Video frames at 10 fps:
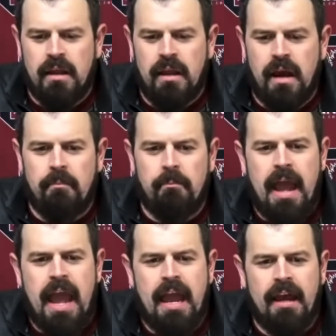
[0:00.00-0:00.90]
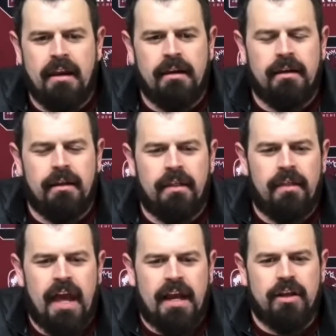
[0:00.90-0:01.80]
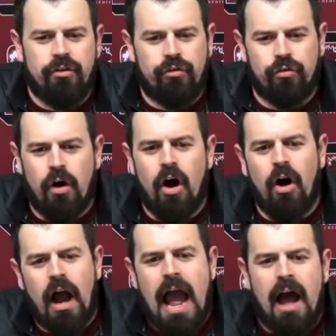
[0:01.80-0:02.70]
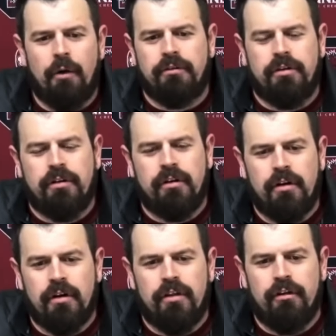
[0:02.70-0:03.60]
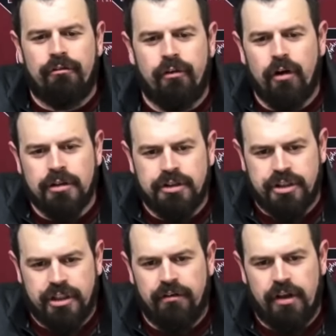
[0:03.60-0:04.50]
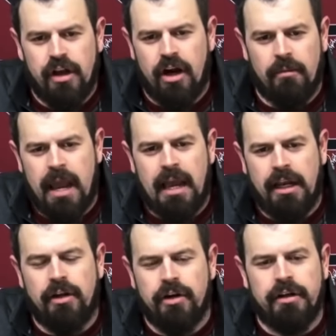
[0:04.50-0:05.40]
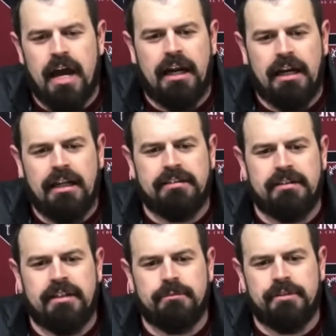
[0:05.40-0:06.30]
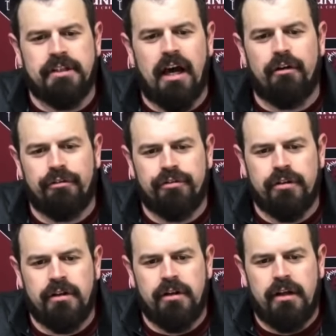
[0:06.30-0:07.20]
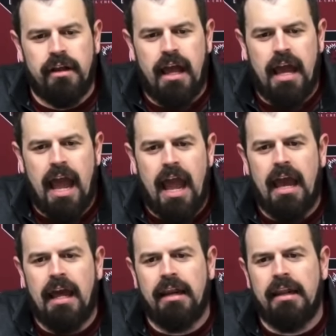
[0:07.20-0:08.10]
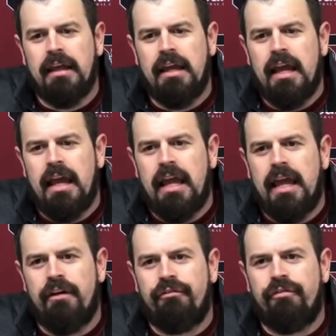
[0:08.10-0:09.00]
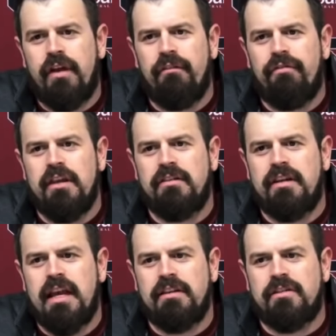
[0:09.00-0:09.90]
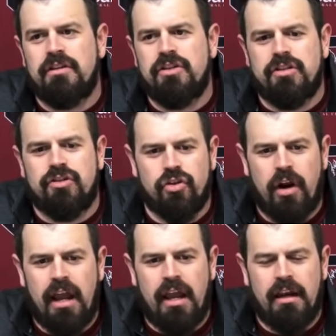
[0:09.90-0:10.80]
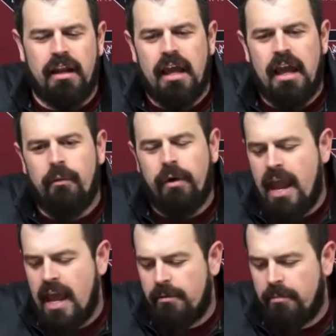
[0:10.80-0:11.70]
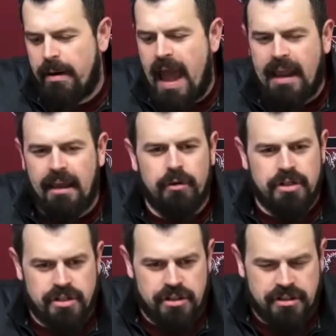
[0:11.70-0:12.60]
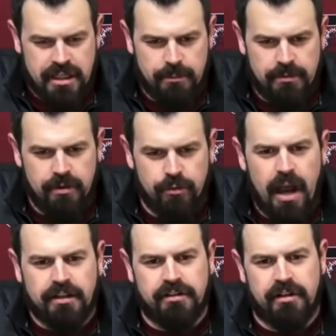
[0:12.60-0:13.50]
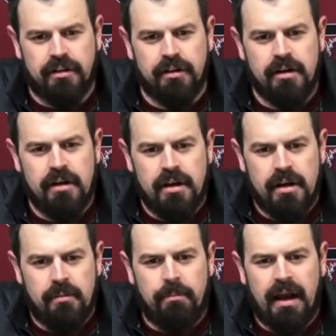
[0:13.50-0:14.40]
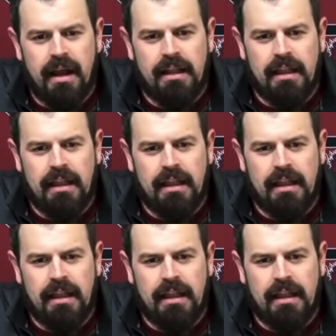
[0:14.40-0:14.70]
A man that can draw out the version of a young man he could not elicit himself. And if if these kids could just train and we hand them a packet, we should just send them to the rec center. But